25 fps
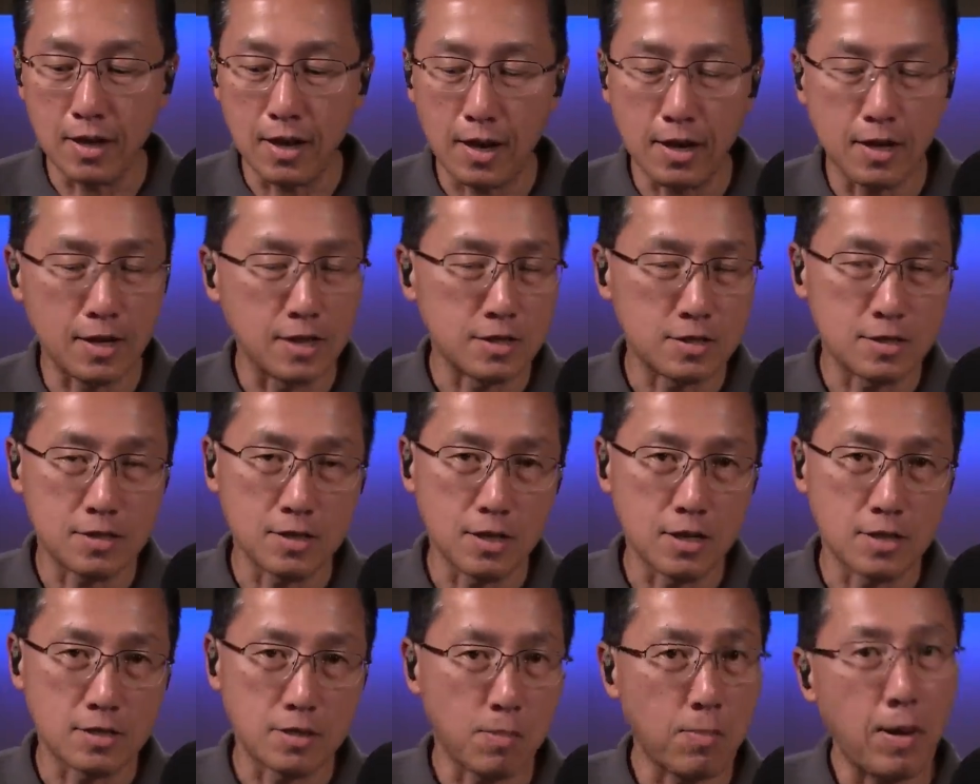it's
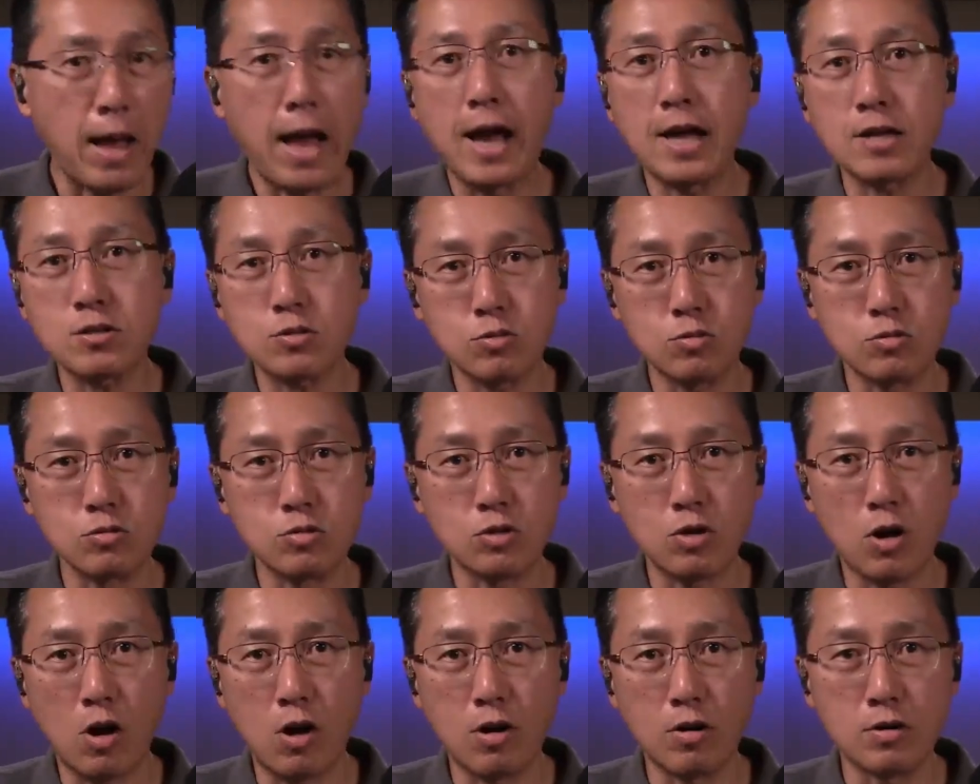it's a pass-through
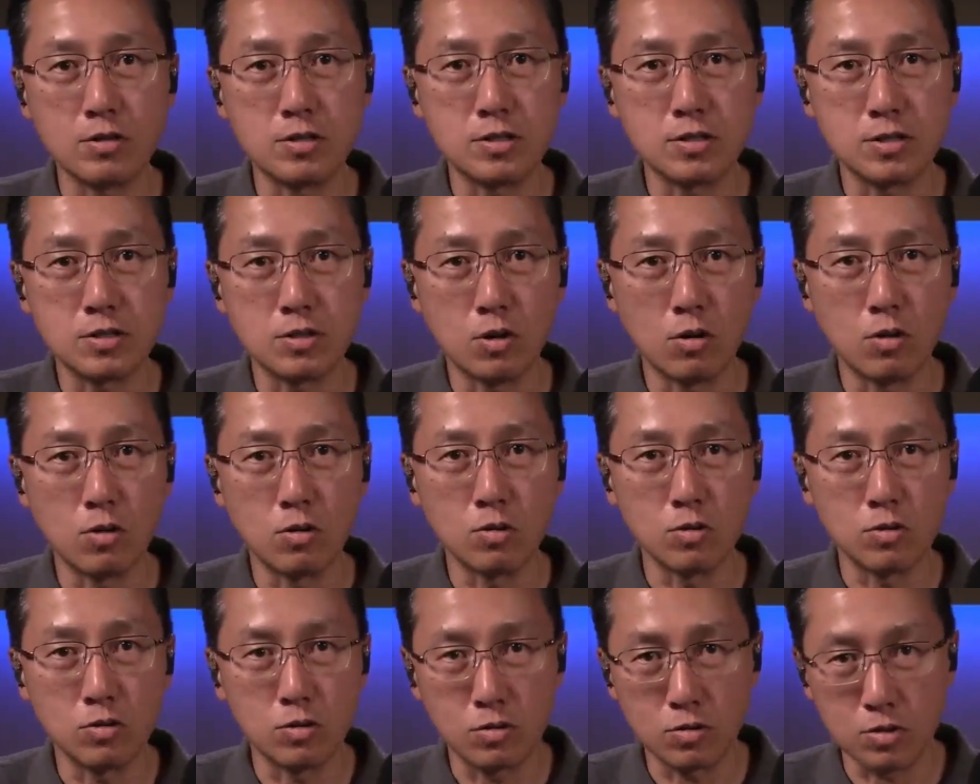charge,
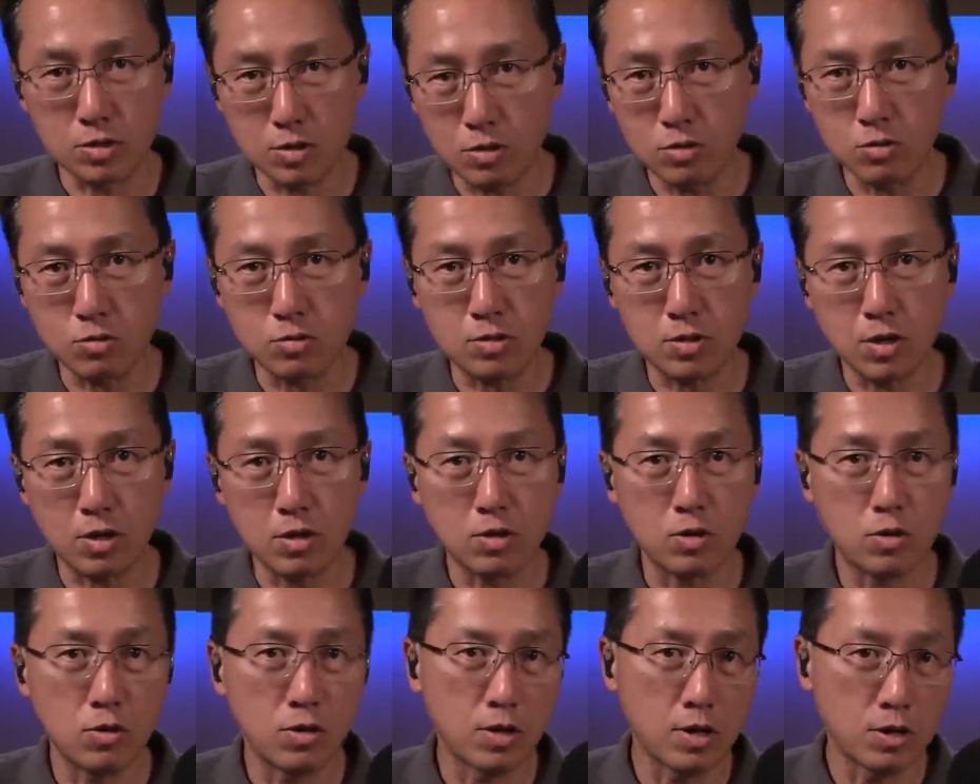so your surgery
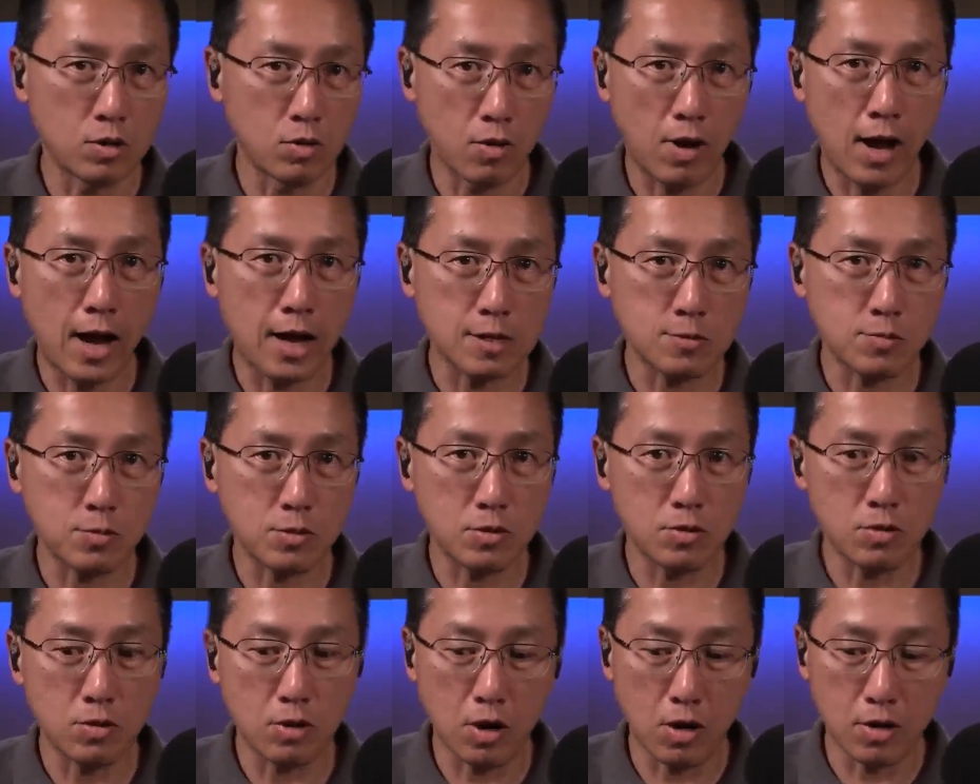center and your
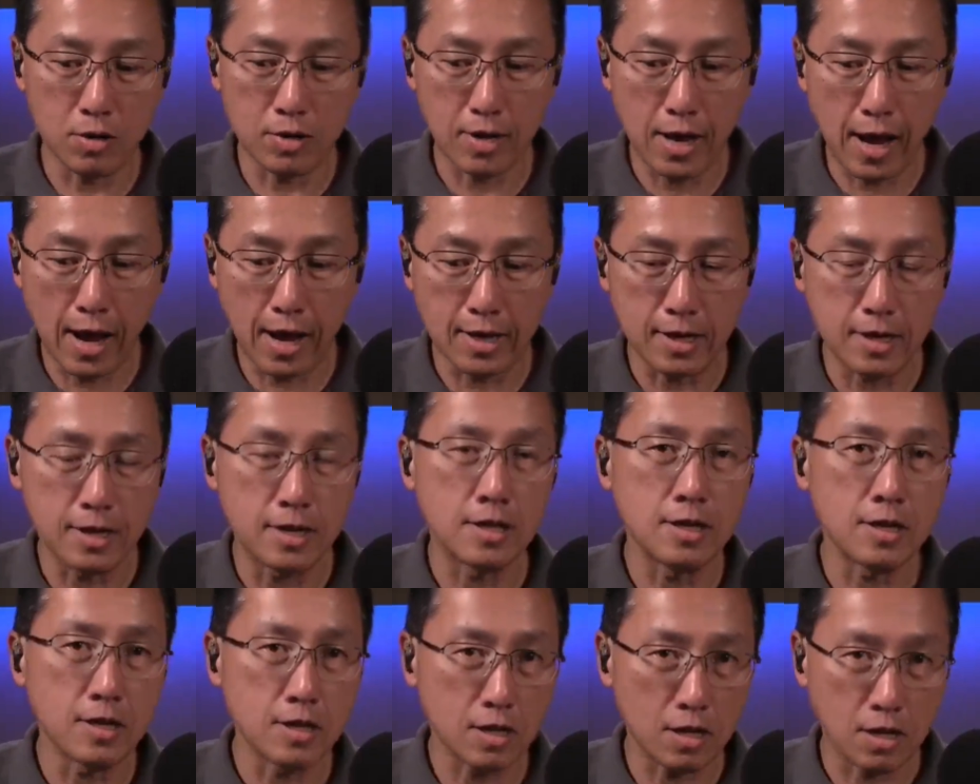hospital are not
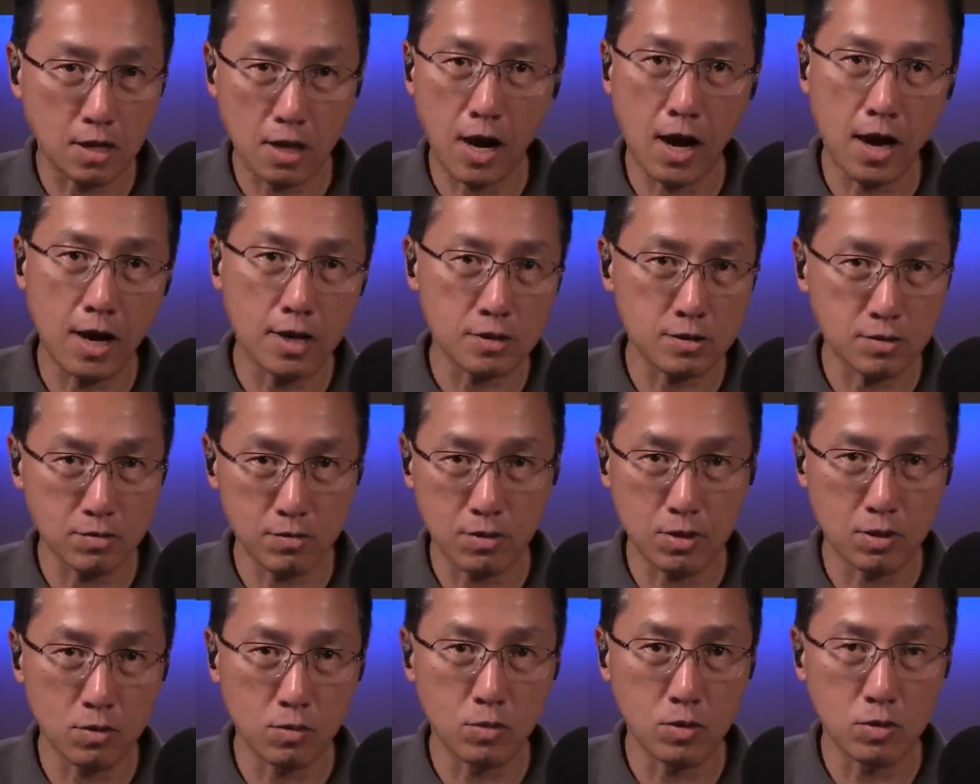eating the cost of
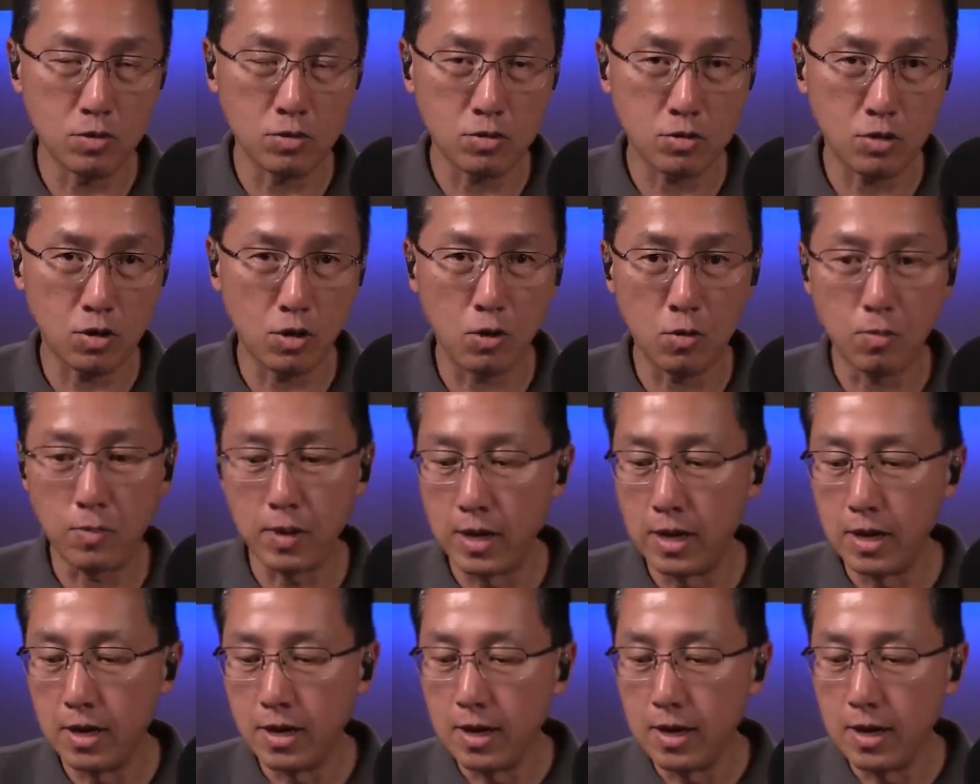the ureteroscope.